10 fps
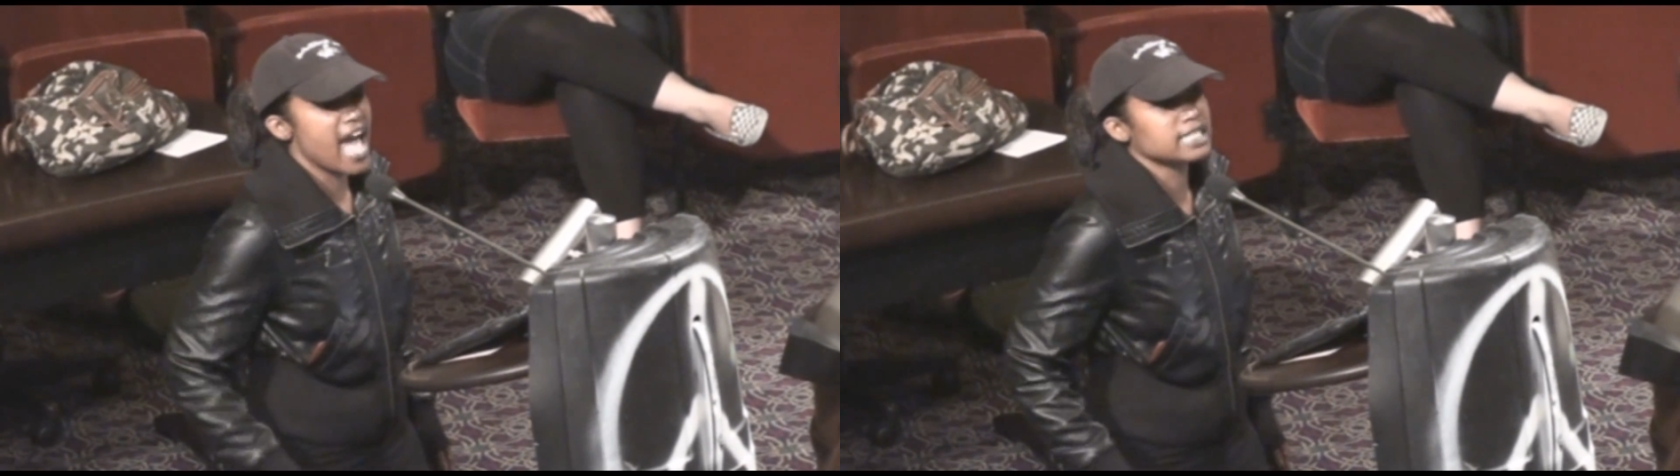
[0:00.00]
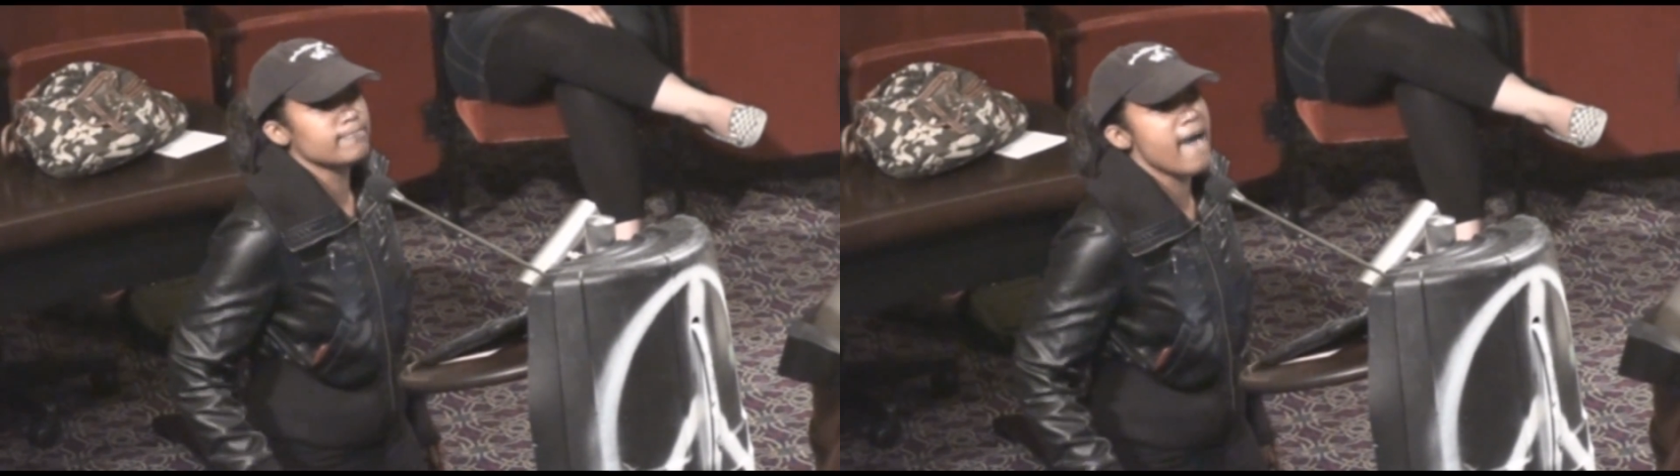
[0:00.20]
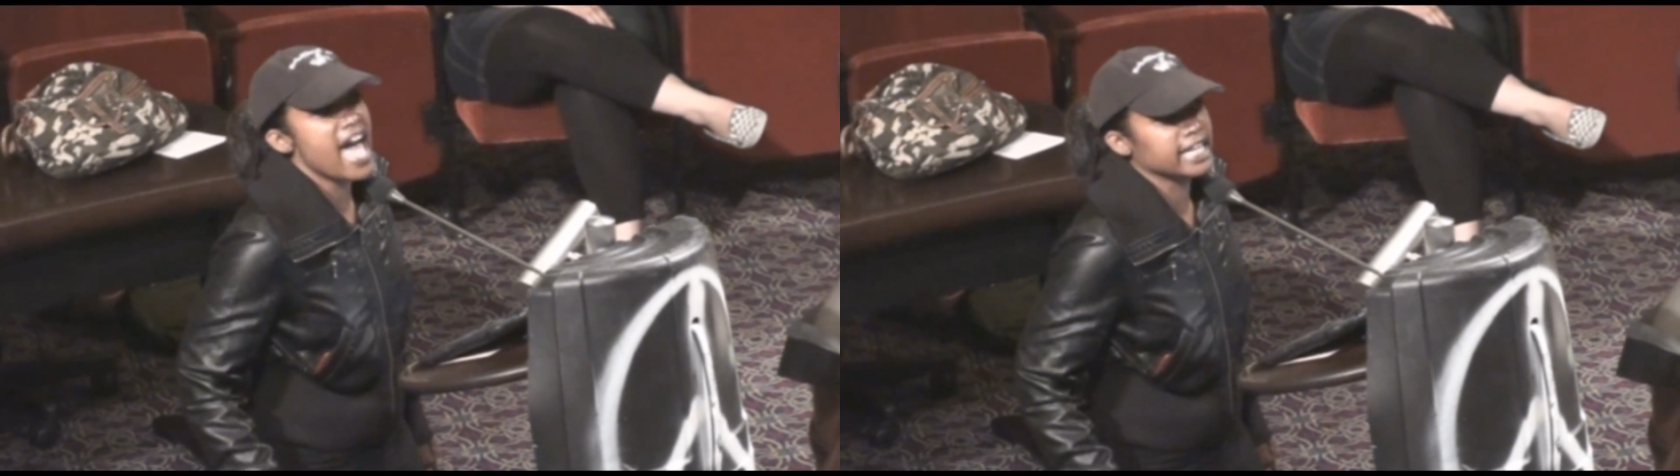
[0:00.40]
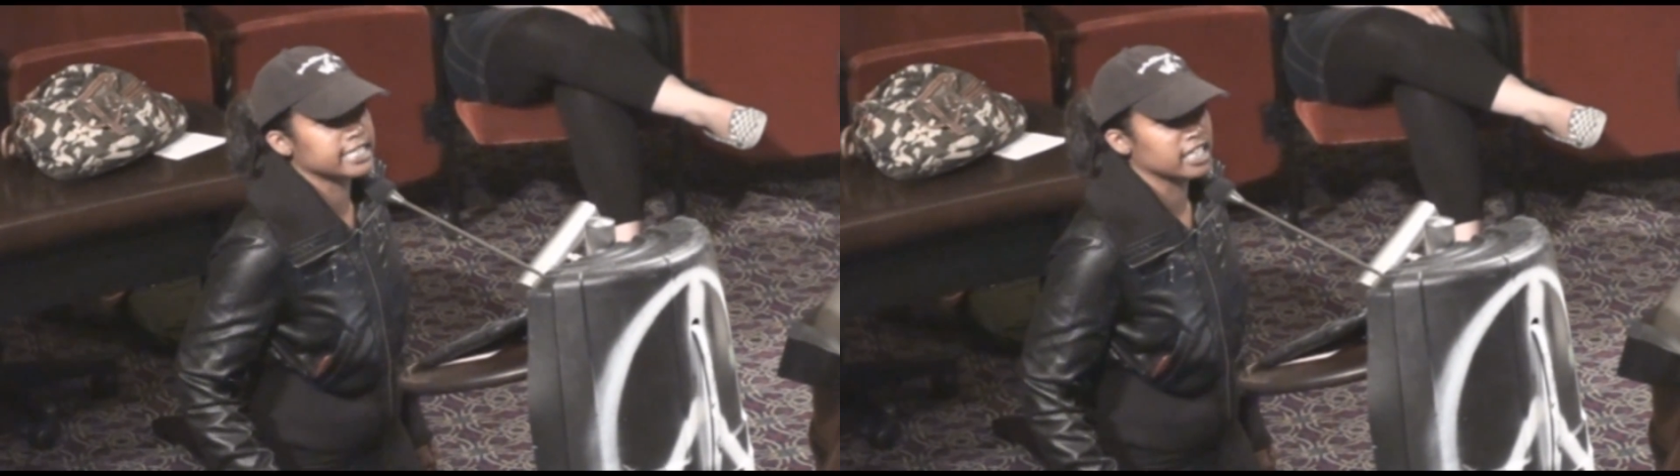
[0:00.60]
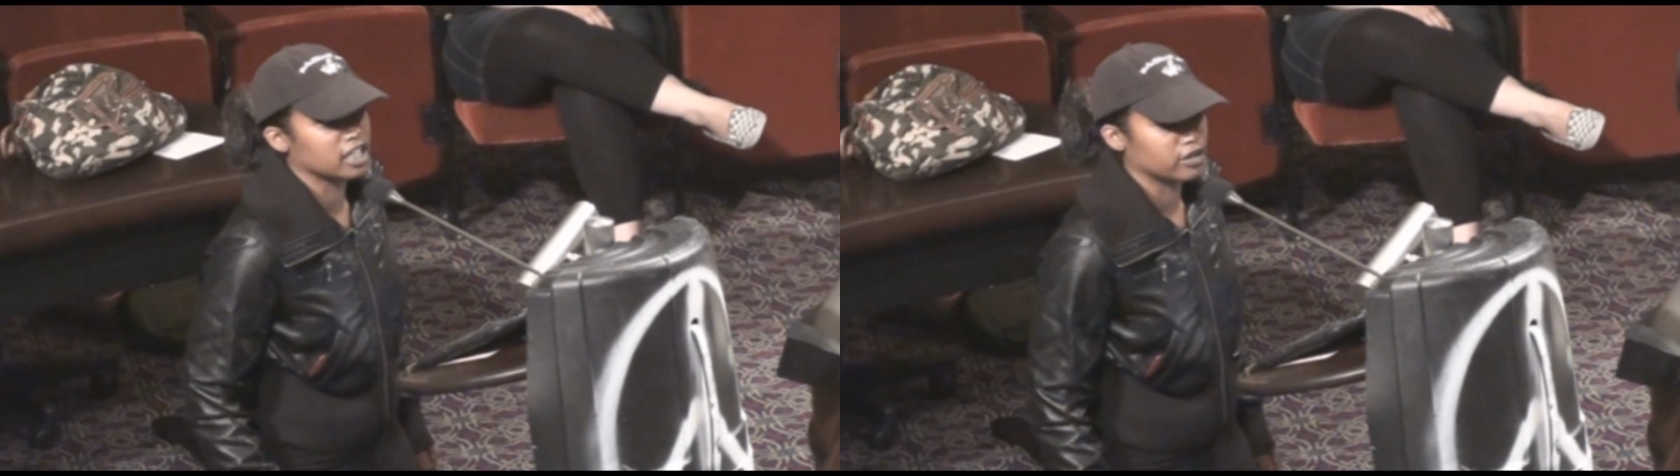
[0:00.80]
are
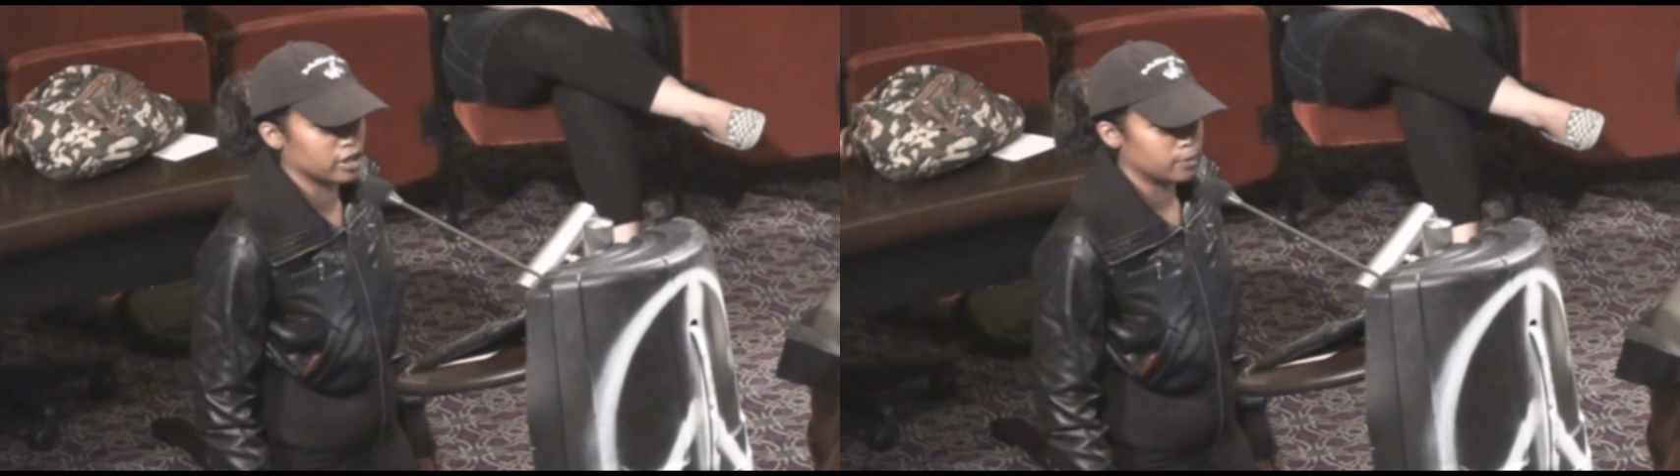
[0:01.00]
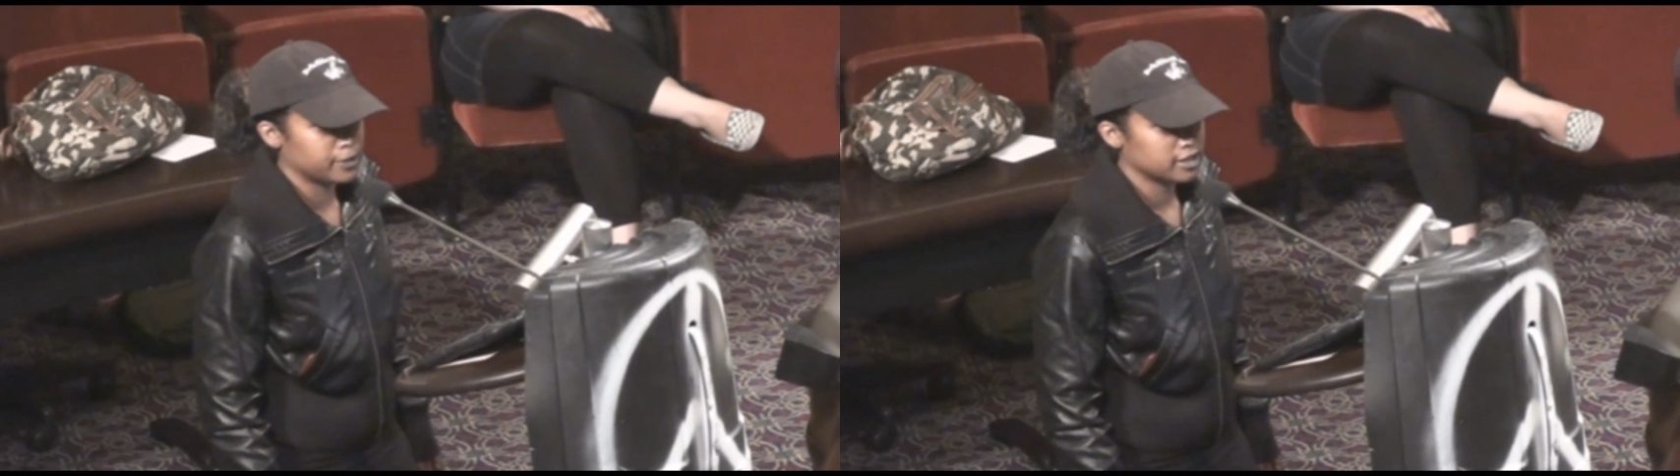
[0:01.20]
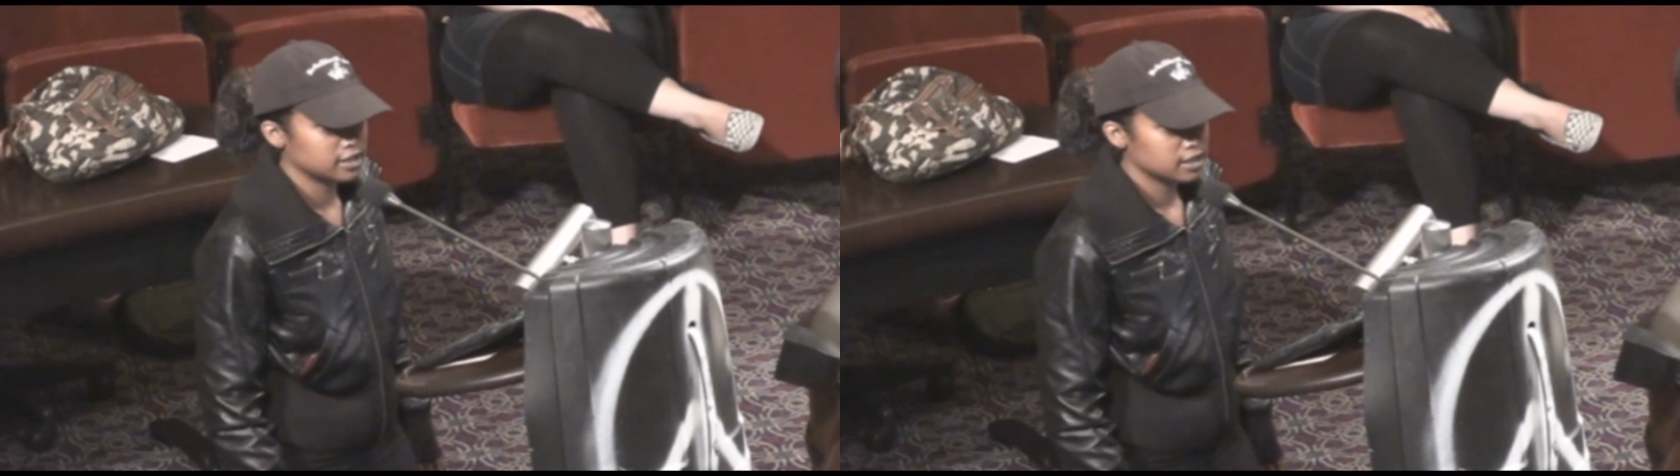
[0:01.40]
asthmatics in the group.